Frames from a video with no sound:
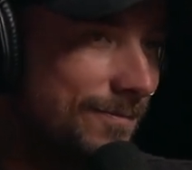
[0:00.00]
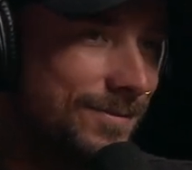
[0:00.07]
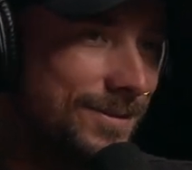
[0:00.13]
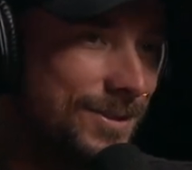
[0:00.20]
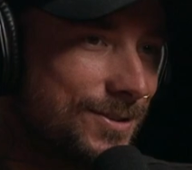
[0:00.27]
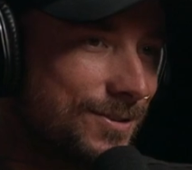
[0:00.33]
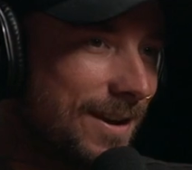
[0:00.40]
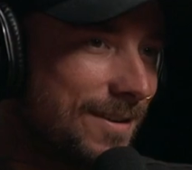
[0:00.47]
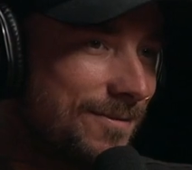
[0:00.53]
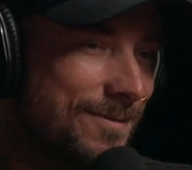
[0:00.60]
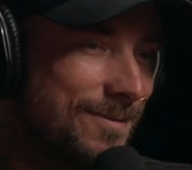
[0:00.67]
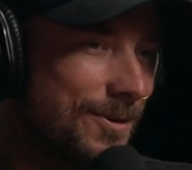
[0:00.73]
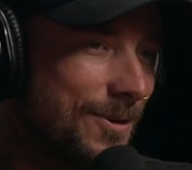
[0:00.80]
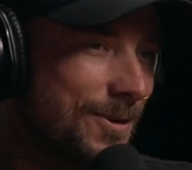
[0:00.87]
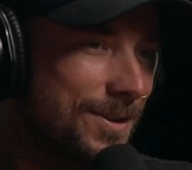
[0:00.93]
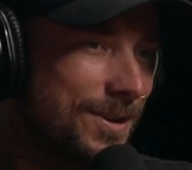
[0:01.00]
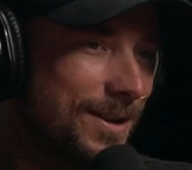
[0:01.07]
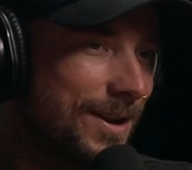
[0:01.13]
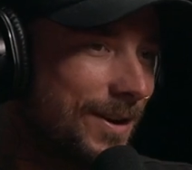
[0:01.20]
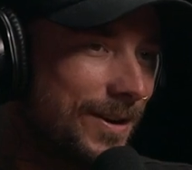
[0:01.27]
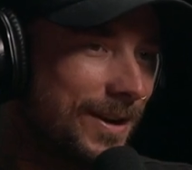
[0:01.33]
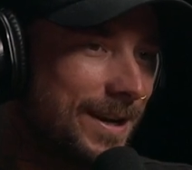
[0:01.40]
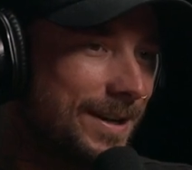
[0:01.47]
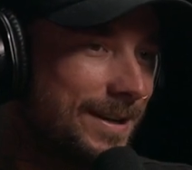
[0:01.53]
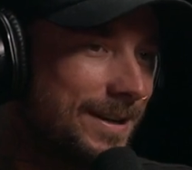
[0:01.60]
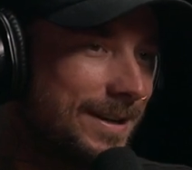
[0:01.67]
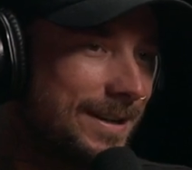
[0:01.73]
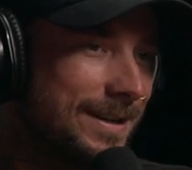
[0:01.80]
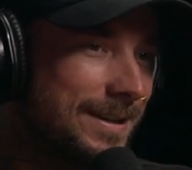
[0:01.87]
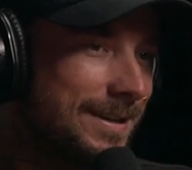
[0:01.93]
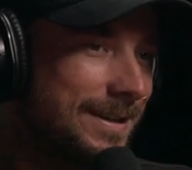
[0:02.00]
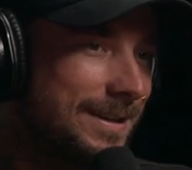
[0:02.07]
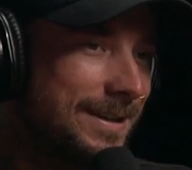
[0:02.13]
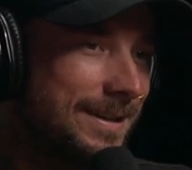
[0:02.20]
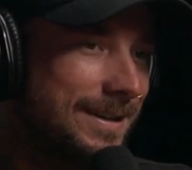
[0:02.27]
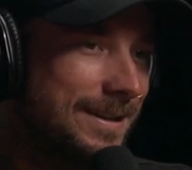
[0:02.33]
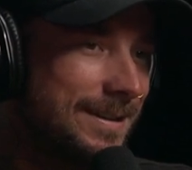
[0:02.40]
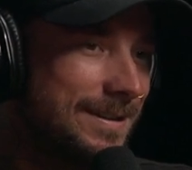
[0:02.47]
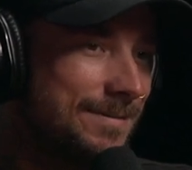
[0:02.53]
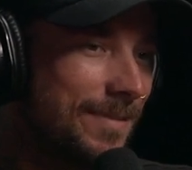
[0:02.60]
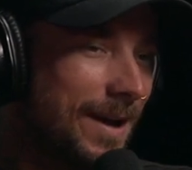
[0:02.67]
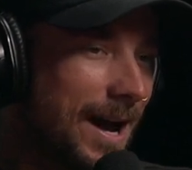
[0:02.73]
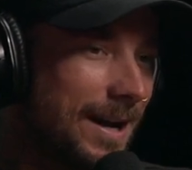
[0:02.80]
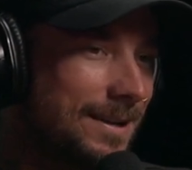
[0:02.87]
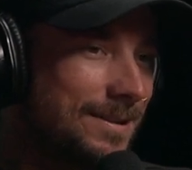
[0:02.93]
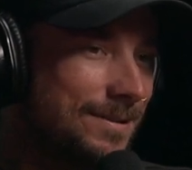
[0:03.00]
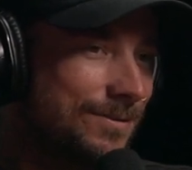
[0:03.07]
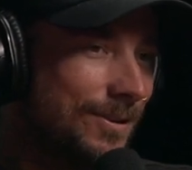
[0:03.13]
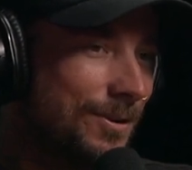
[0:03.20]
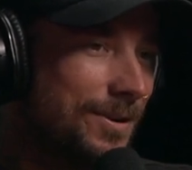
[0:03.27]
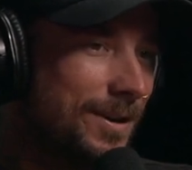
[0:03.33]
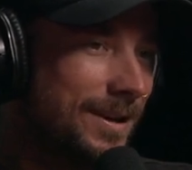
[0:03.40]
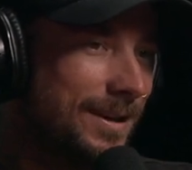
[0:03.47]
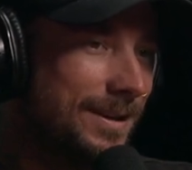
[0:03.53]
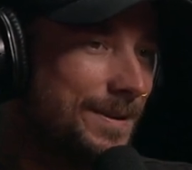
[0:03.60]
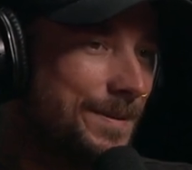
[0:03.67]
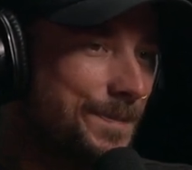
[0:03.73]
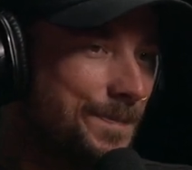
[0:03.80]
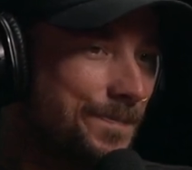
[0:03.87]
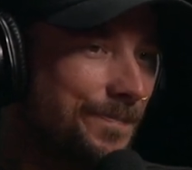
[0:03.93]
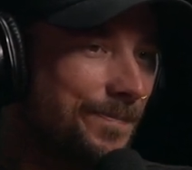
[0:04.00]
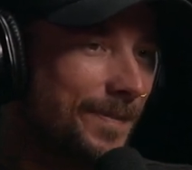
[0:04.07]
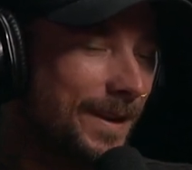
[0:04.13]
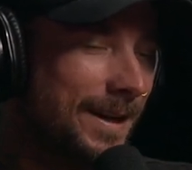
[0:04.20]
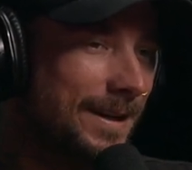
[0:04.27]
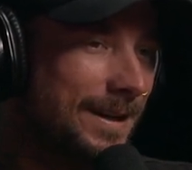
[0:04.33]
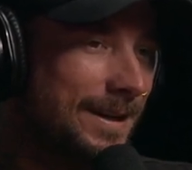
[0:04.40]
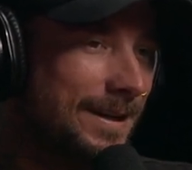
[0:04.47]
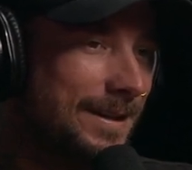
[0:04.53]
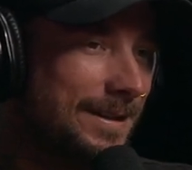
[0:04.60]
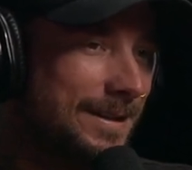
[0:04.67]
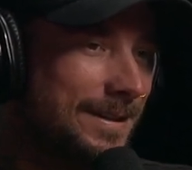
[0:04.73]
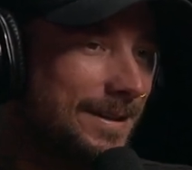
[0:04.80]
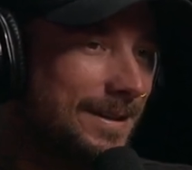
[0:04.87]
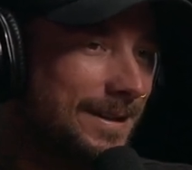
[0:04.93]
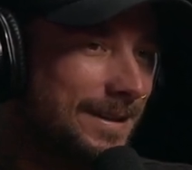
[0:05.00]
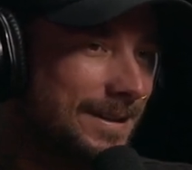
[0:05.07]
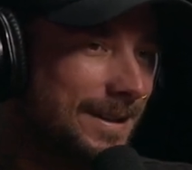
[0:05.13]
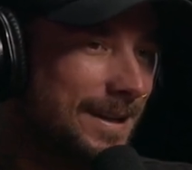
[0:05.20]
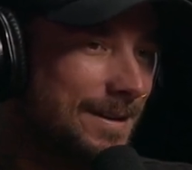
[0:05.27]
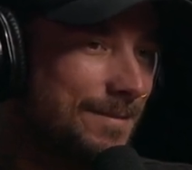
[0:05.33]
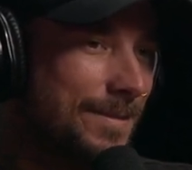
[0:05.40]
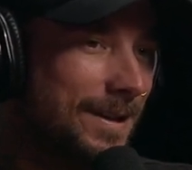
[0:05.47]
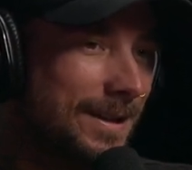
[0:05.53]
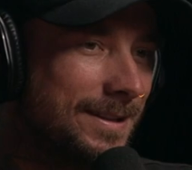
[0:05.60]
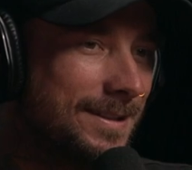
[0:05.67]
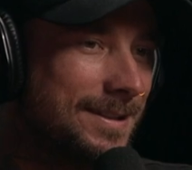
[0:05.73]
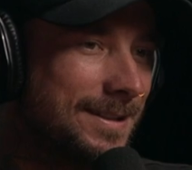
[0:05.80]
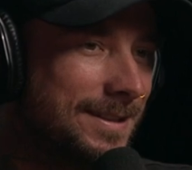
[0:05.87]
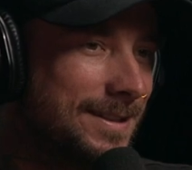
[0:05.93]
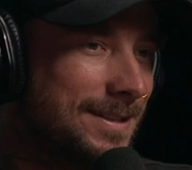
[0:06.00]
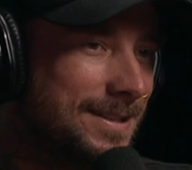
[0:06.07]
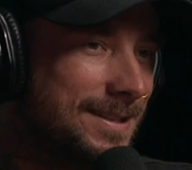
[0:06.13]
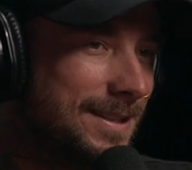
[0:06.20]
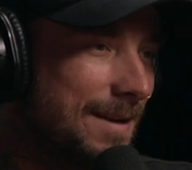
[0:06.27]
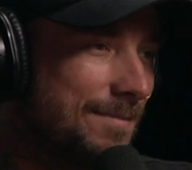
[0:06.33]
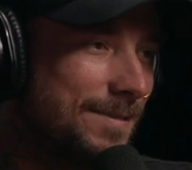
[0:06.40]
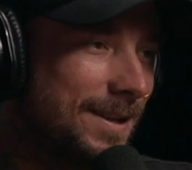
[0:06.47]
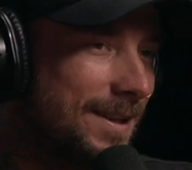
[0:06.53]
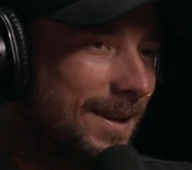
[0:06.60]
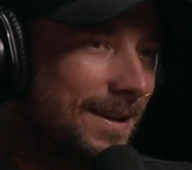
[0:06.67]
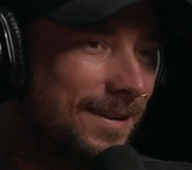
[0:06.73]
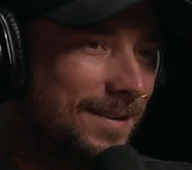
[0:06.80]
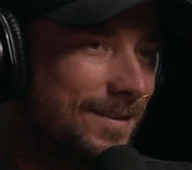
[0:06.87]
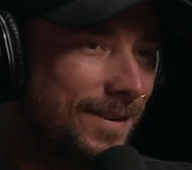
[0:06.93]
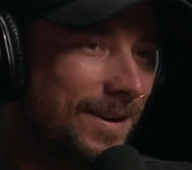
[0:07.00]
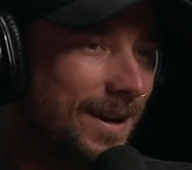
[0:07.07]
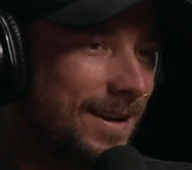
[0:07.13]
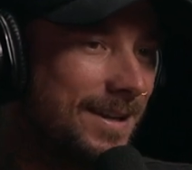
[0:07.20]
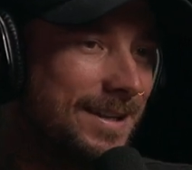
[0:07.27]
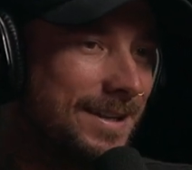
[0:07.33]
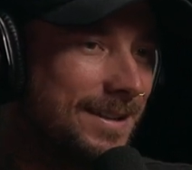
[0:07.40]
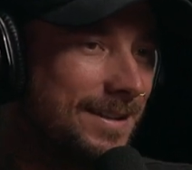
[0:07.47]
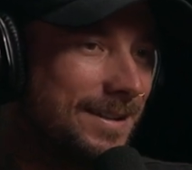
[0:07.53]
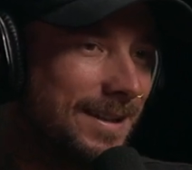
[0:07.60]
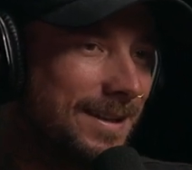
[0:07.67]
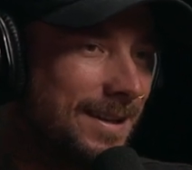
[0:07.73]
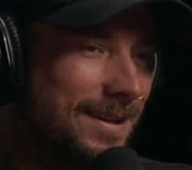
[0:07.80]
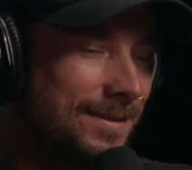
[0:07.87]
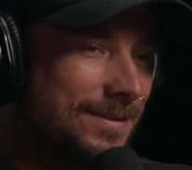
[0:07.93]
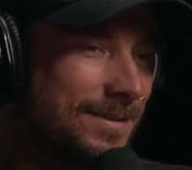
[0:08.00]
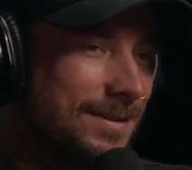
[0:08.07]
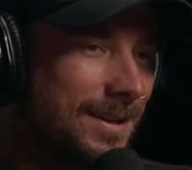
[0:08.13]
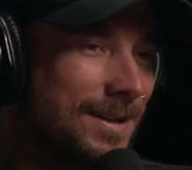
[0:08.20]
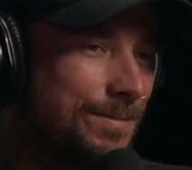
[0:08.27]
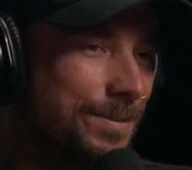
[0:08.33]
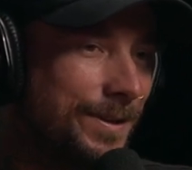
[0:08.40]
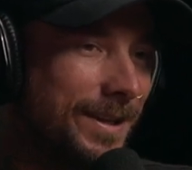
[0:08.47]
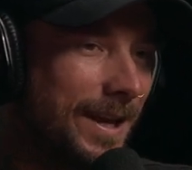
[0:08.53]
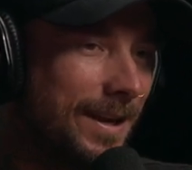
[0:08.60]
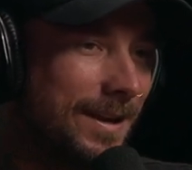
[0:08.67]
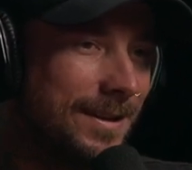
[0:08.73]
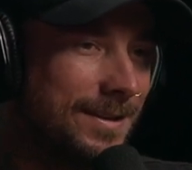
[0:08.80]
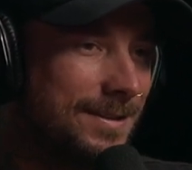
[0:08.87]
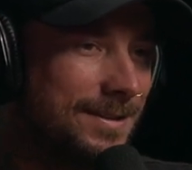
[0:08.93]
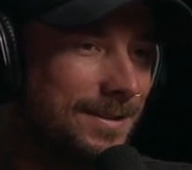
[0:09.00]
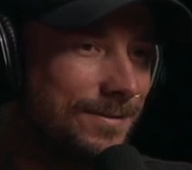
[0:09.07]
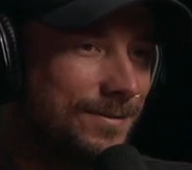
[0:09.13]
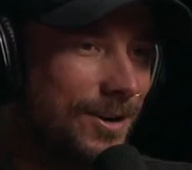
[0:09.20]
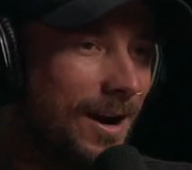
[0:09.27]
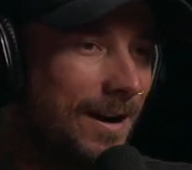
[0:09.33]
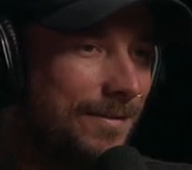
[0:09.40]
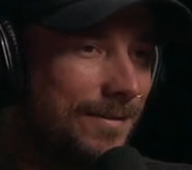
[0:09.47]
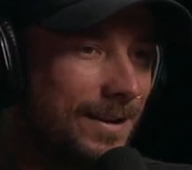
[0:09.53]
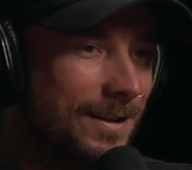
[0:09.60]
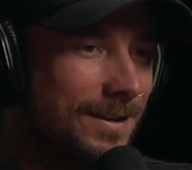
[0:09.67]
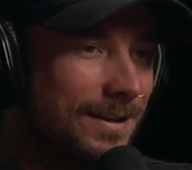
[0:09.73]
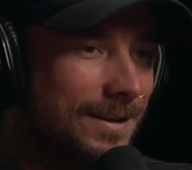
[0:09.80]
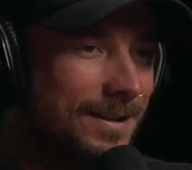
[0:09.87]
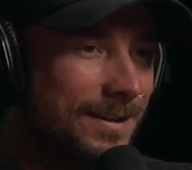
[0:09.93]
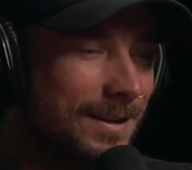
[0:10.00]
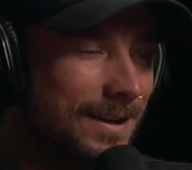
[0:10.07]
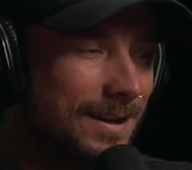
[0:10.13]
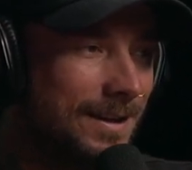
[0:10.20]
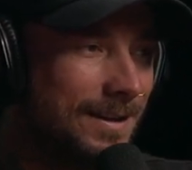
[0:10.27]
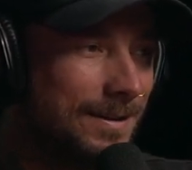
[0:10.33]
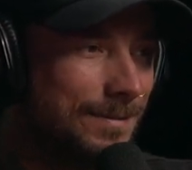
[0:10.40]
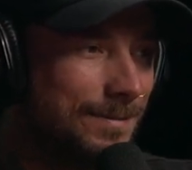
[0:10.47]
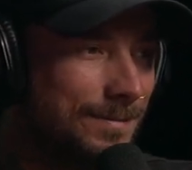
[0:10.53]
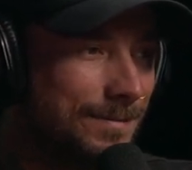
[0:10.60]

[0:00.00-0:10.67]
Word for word: straight from North Dakota back to Florida uh, in the ambulance and just slept in there overnight. And I think it was a couple days of driving. Um,